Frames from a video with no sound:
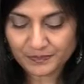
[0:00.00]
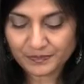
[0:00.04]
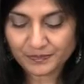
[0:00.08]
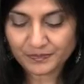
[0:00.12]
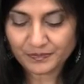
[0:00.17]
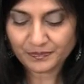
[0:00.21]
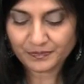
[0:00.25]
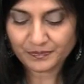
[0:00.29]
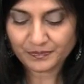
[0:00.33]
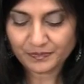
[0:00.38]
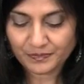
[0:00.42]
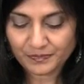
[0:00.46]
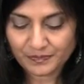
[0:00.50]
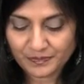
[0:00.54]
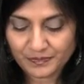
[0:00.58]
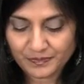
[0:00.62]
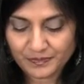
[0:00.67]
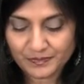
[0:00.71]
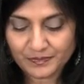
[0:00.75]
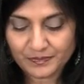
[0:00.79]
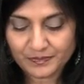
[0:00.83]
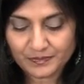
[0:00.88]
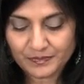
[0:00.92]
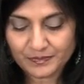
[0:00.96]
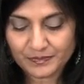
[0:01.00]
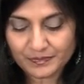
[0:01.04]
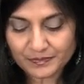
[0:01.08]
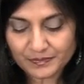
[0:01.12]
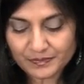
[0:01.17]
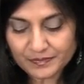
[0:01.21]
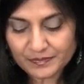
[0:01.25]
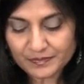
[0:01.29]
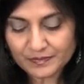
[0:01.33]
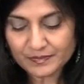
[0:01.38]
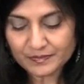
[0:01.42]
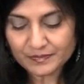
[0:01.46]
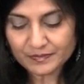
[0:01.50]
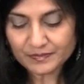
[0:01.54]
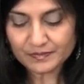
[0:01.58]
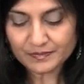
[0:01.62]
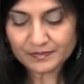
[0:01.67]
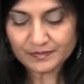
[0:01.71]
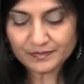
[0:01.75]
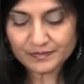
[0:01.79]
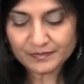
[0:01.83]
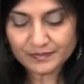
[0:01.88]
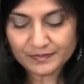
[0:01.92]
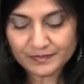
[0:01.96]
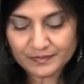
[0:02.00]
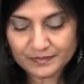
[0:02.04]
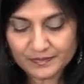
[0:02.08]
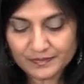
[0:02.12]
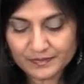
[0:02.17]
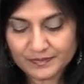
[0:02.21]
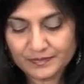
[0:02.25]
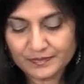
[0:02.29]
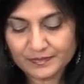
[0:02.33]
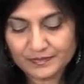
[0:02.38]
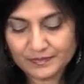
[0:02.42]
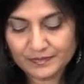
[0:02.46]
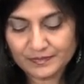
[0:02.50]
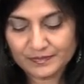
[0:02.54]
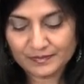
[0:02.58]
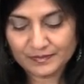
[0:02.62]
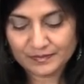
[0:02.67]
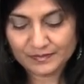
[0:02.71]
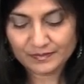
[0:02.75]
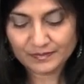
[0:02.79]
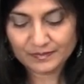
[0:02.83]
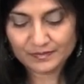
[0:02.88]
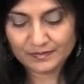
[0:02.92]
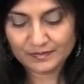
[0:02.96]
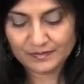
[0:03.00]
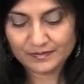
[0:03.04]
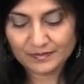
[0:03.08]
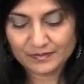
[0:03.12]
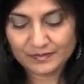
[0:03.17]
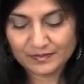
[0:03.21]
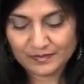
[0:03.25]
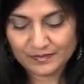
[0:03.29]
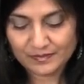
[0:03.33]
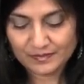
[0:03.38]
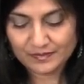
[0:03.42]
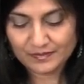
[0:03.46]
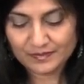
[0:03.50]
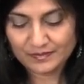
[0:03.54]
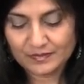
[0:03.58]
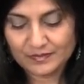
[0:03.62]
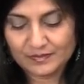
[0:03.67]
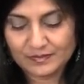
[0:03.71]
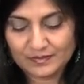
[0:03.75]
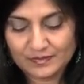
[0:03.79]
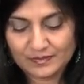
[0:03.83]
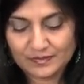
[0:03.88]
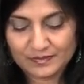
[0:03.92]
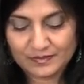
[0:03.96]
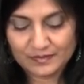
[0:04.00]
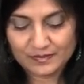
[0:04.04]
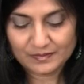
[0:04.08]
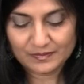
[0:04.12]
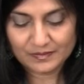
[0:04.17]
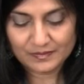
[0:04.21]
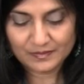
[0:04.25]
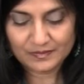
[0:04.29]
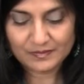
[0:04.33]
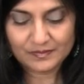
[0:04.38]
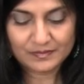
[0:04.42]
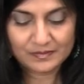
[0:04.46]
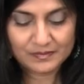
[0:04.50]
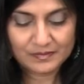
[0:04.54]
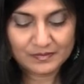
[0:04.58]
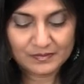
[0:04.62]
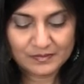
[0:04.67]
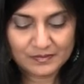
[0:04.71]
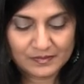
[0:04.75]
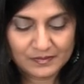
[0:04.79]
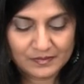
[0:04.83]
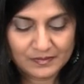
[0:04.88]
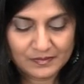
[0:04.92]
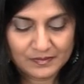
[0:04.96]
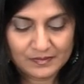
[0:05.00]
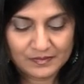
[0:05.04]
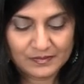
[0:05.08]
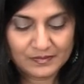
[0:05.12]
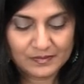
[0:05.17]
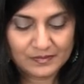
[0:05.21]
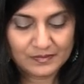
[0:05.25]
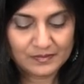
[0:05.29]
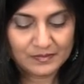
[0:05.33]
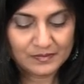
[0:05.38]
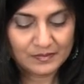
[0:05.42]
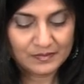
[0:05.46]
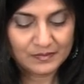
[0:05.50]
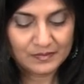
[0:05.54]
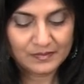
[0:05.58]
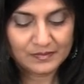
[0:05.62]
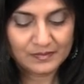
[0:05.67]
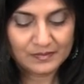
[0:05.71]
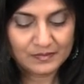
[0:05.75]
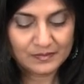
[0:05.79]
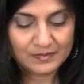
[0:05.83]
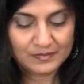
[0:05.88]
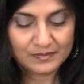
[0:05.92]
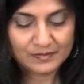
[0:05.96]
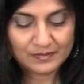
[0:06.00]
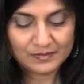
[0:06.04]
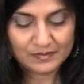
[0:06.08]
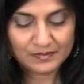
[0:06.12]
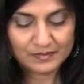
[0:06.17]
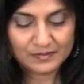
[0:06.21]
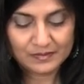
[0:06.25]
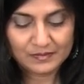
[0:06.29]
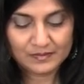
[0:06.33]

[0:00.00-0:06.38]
The person shown says nothing.